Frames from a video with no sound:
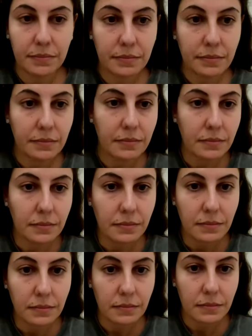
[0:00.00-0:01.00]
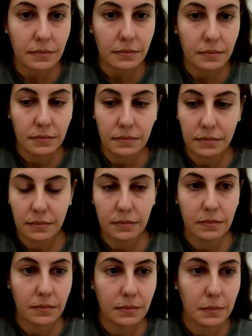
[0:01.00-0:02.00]

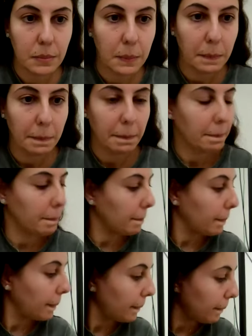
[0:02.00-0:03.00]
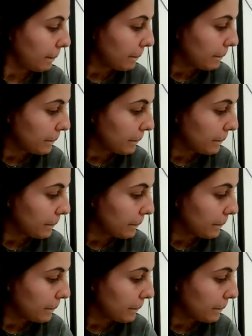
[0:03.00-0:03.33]
(silence)